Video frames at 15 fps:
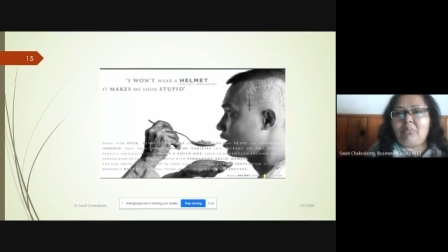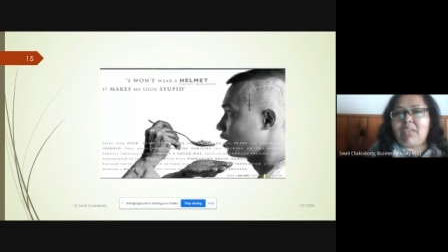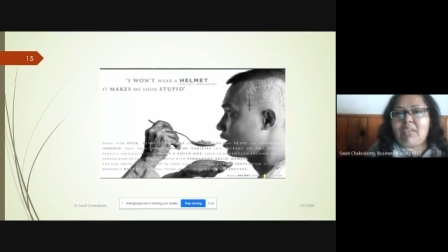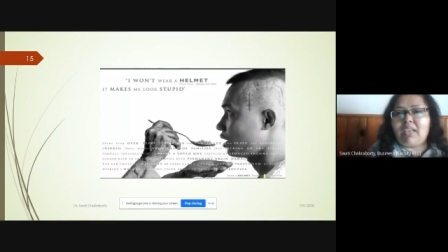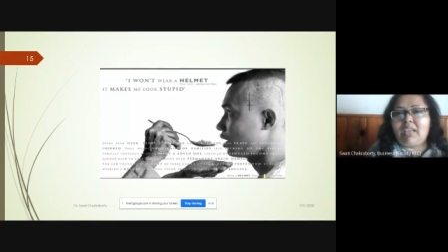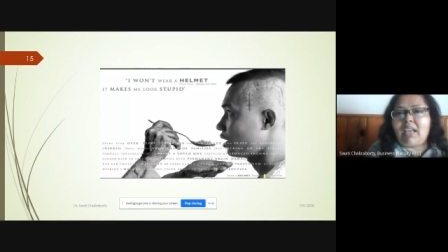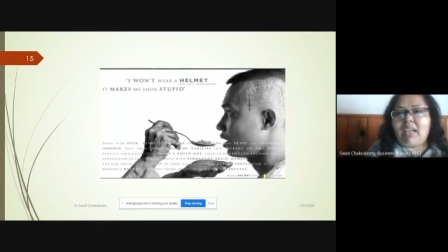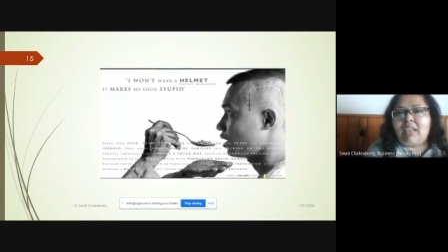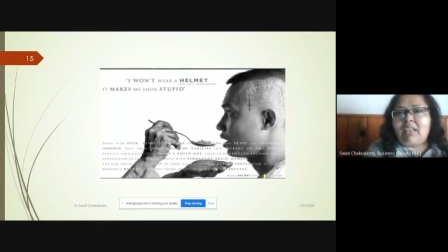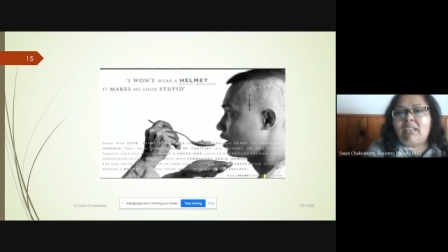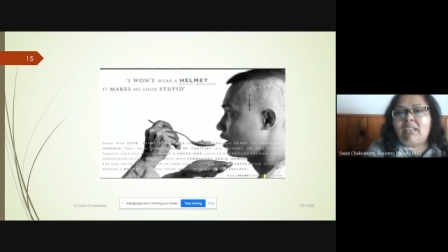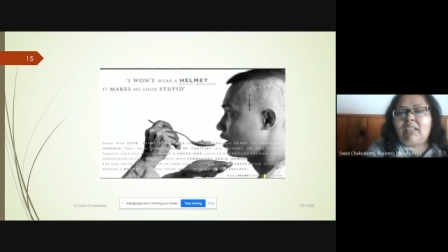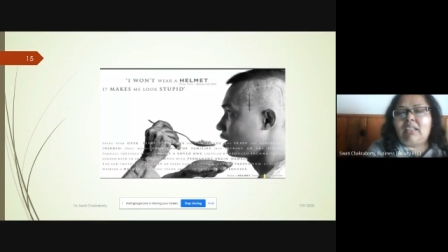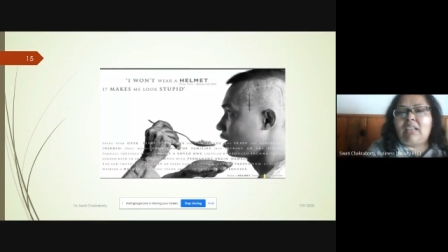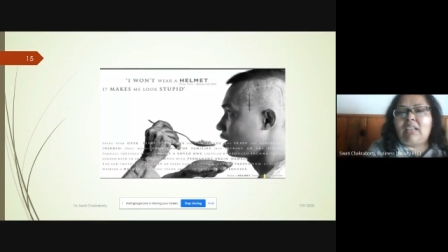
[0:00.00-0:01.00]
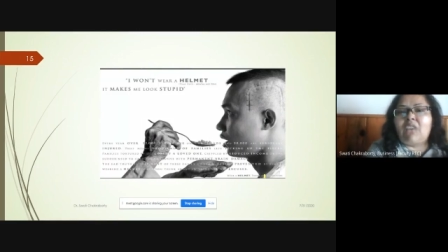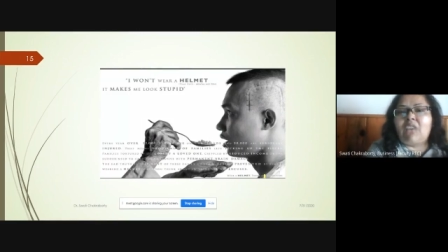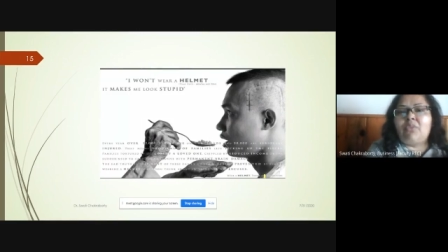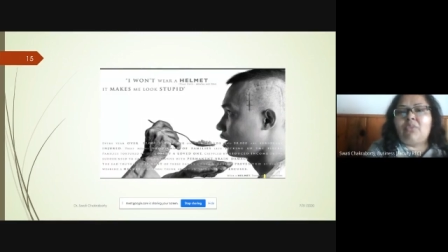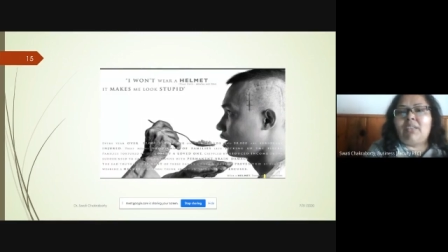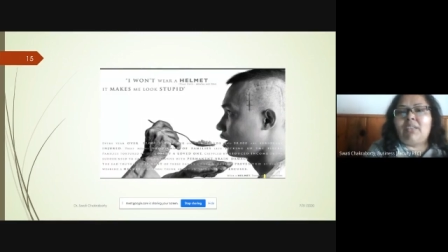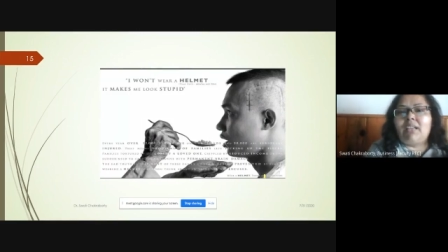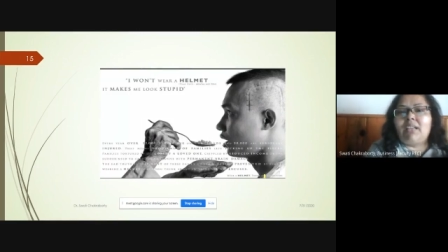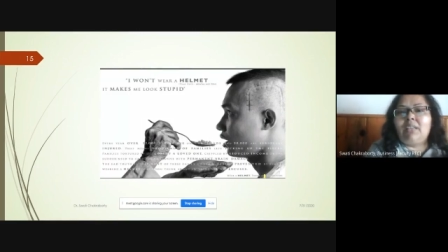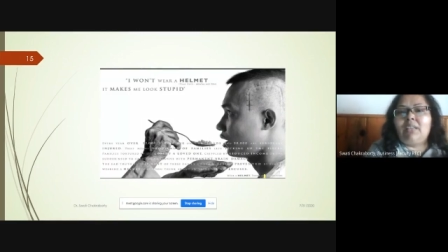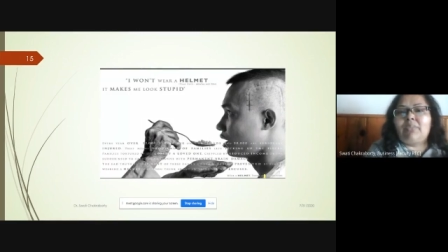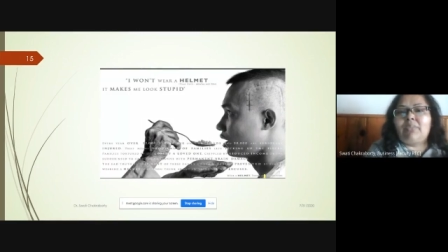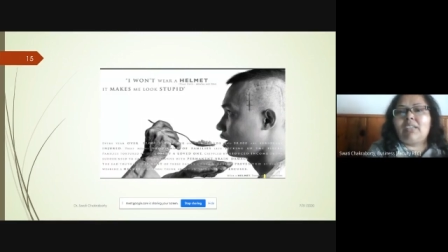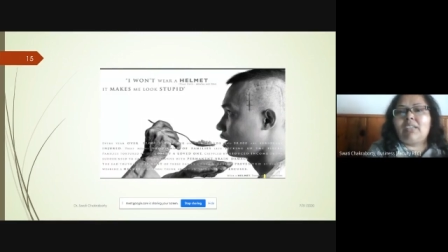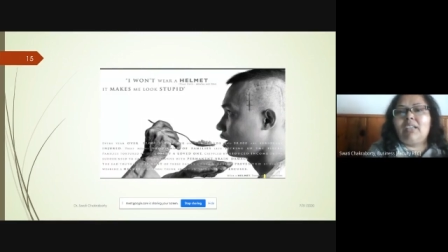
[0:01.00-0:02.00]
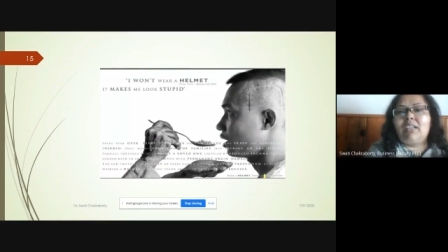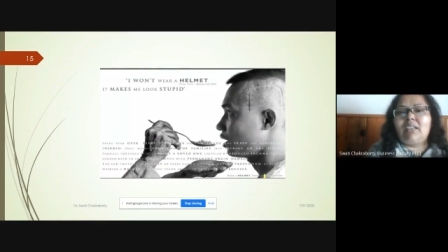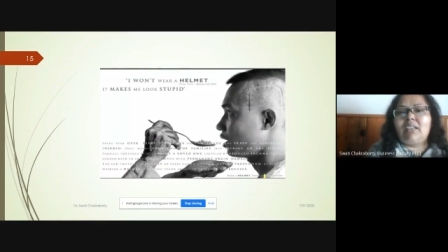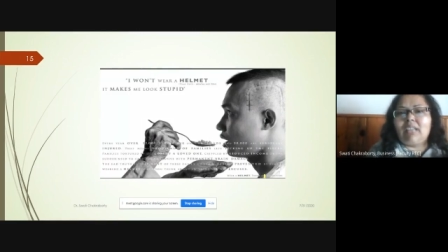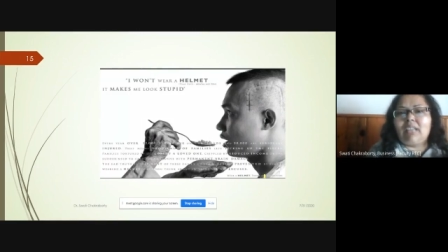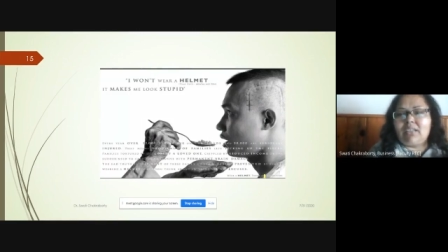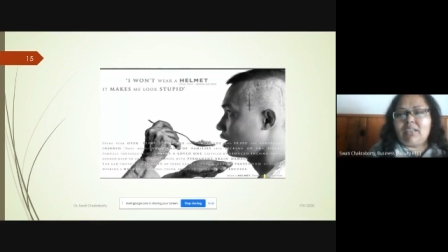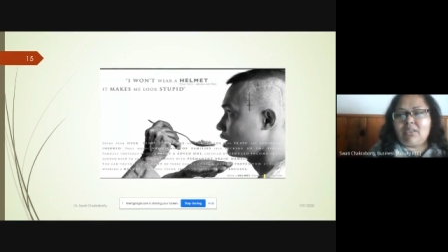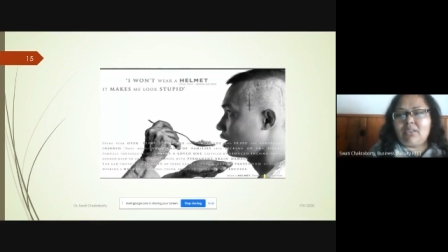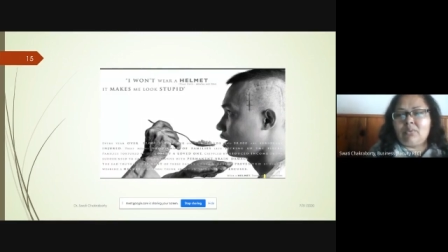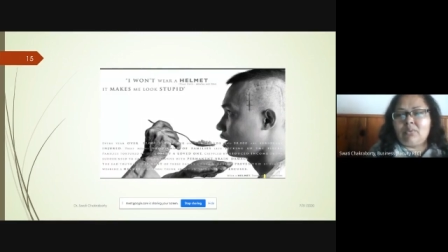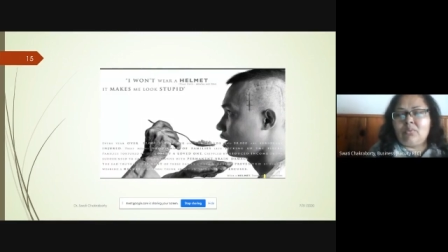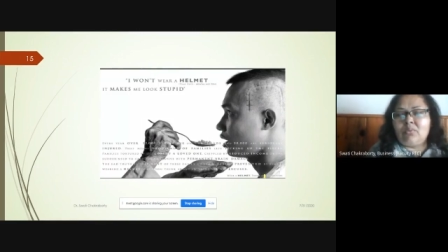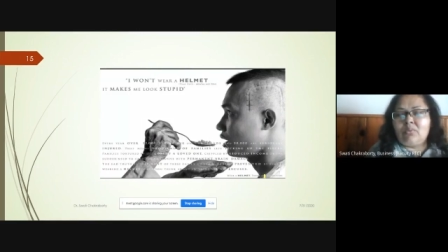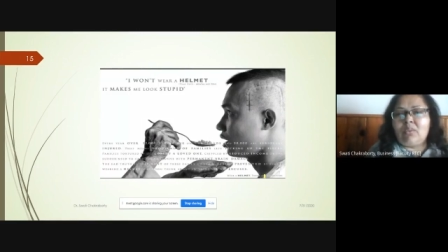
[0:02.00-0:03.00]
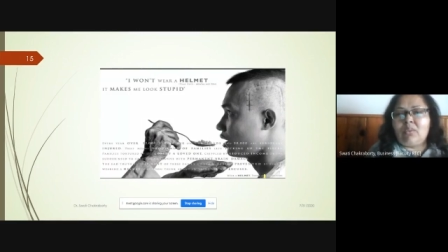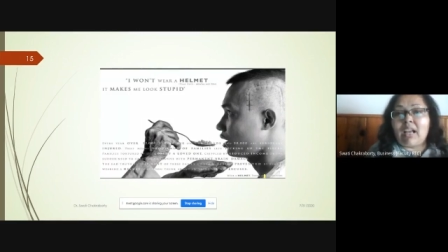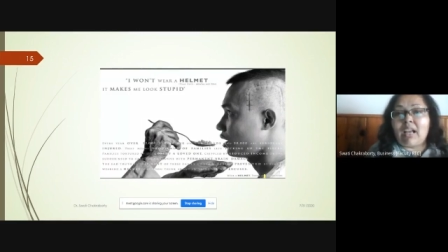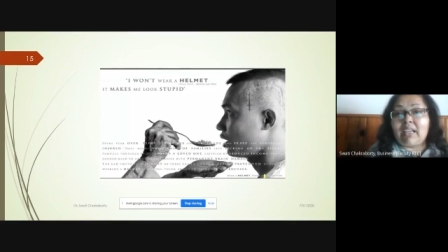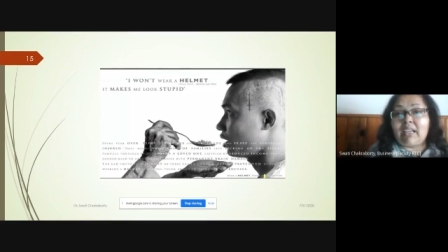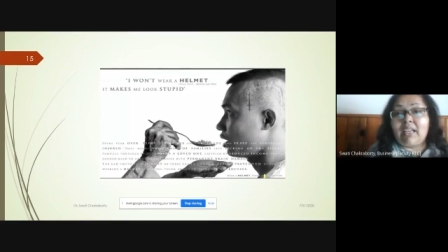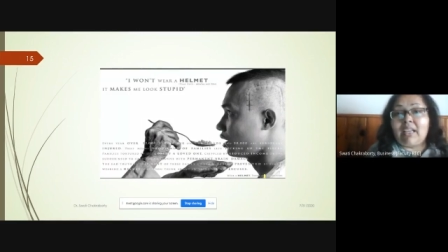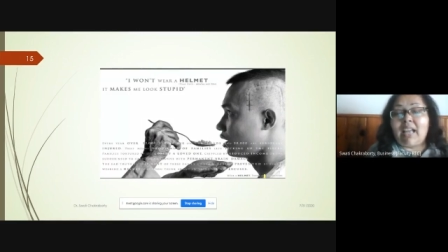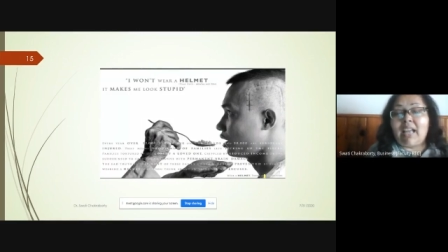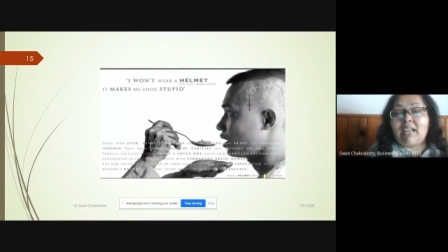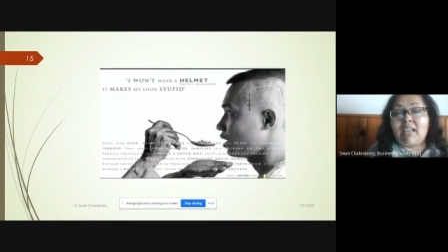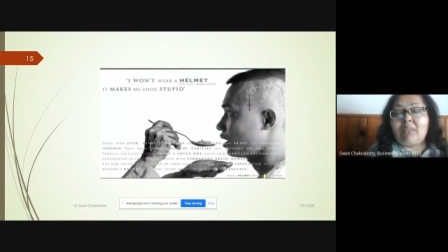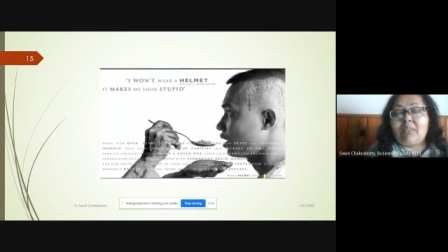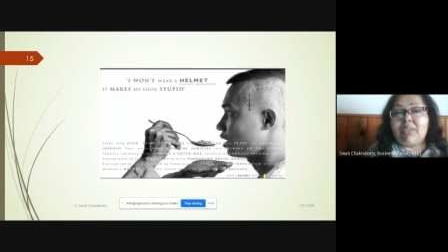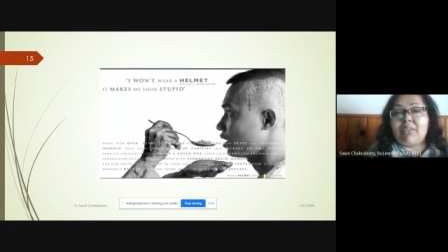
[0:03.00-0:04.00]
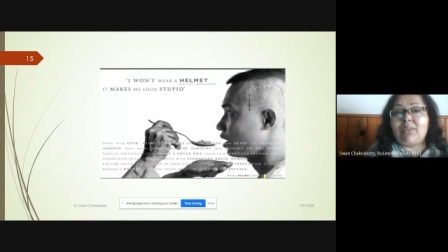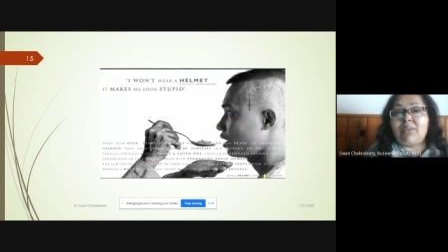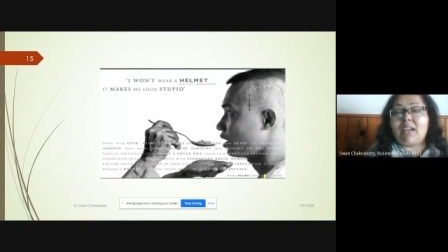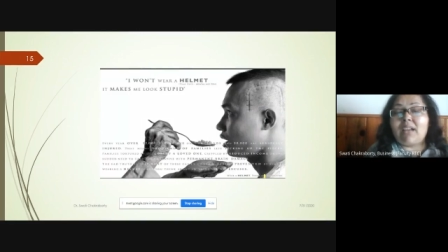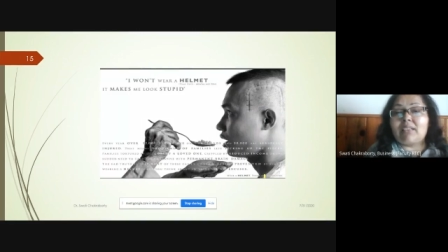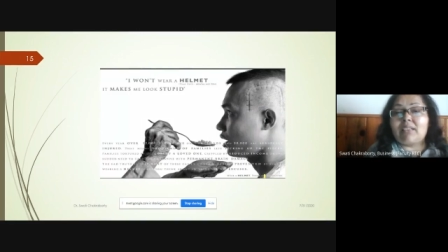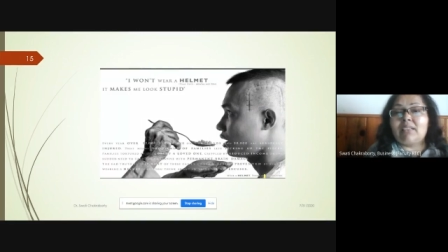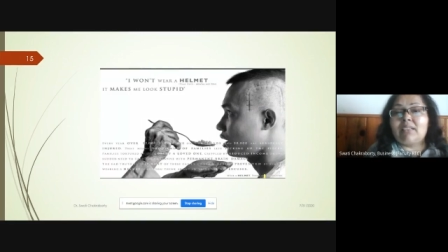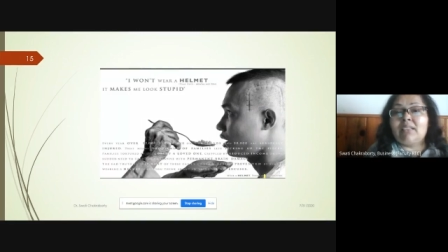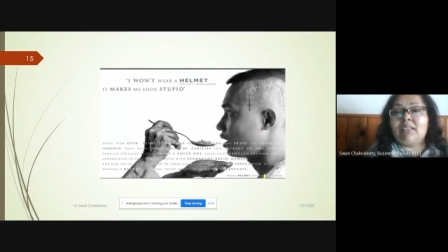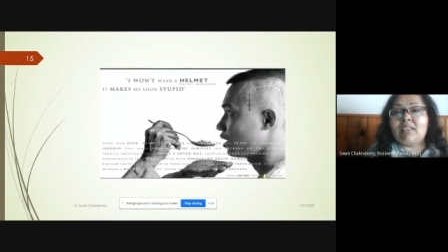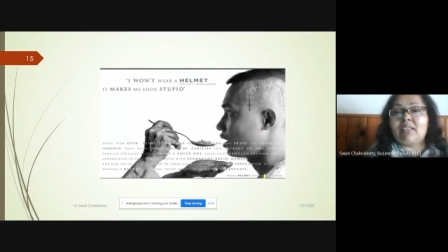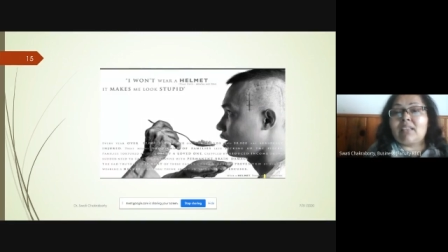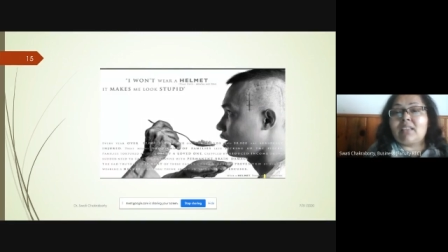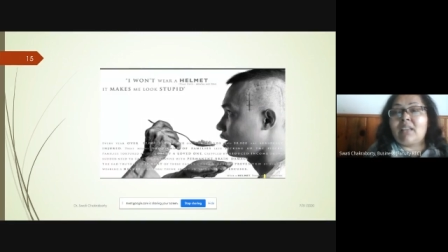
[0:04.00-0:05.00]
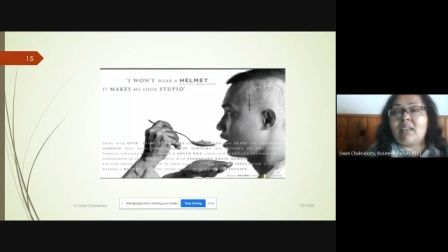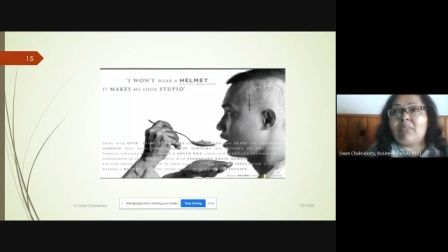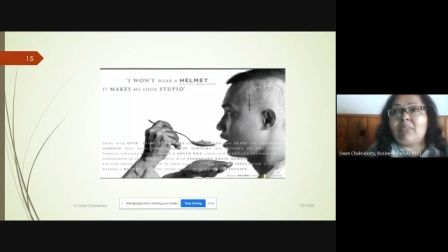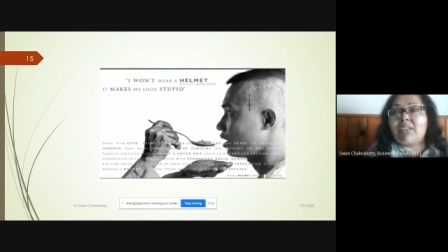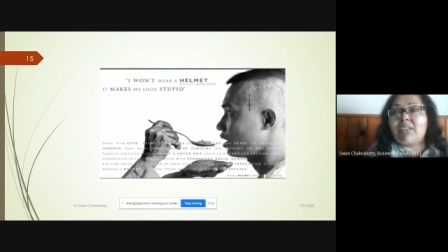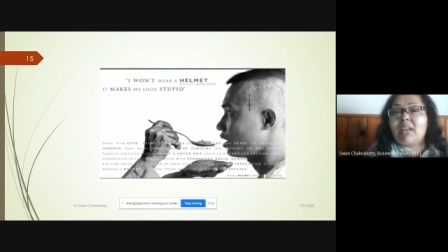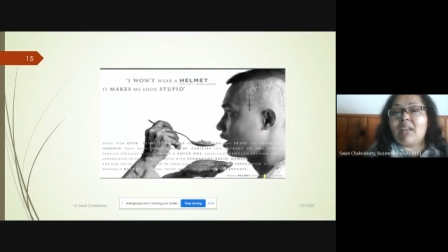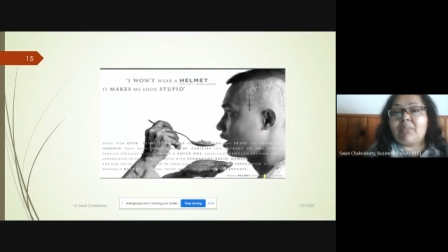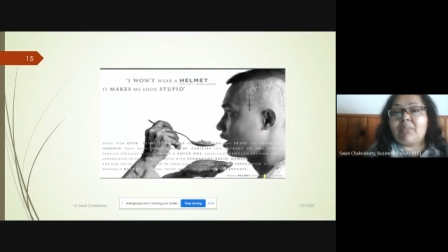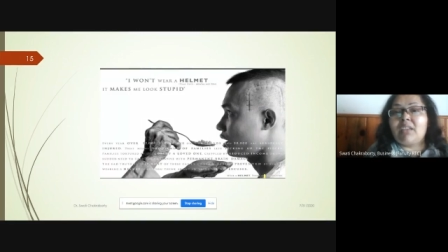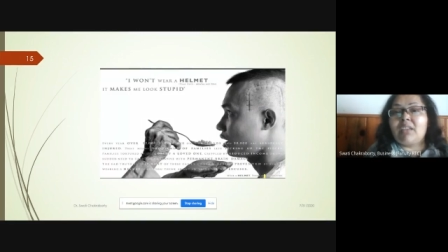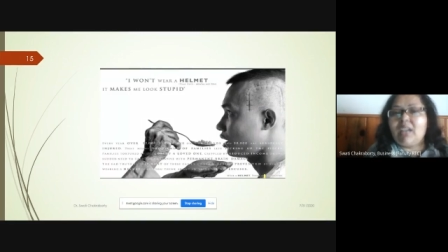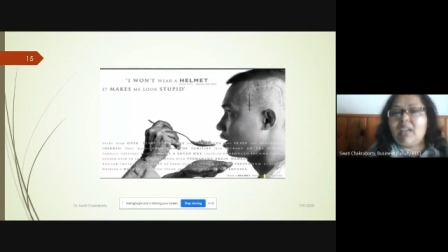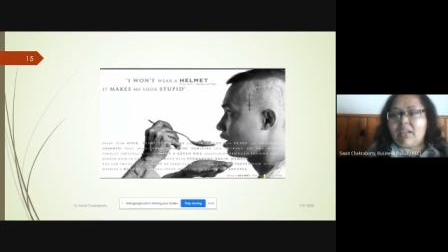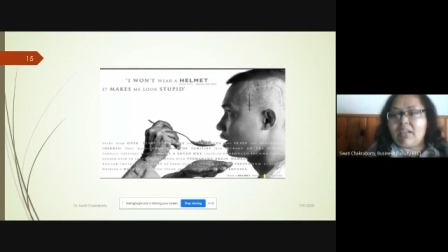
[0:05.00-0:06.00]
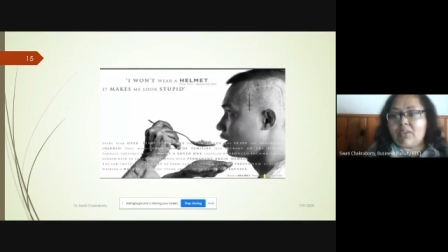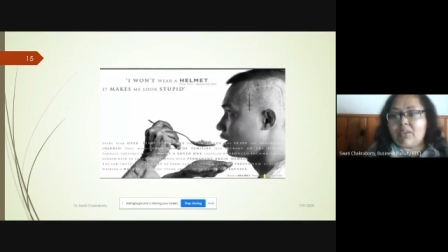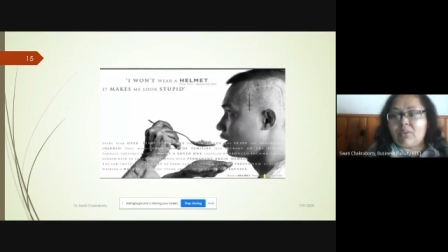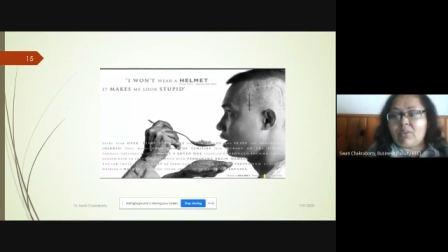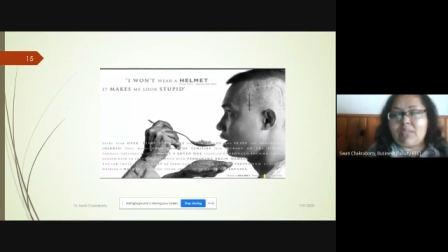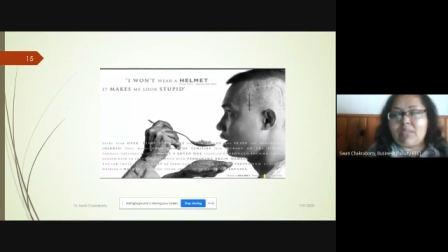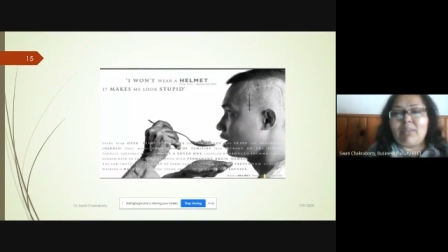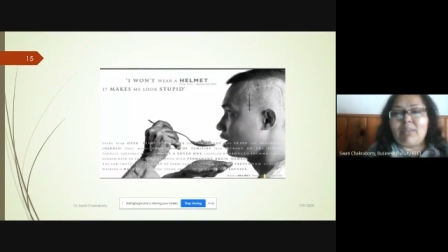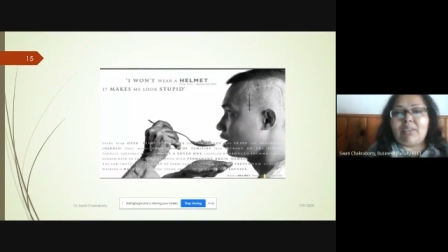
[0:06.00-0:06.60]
And the argument comes that you can land up into accidents and mishaps. So it's better.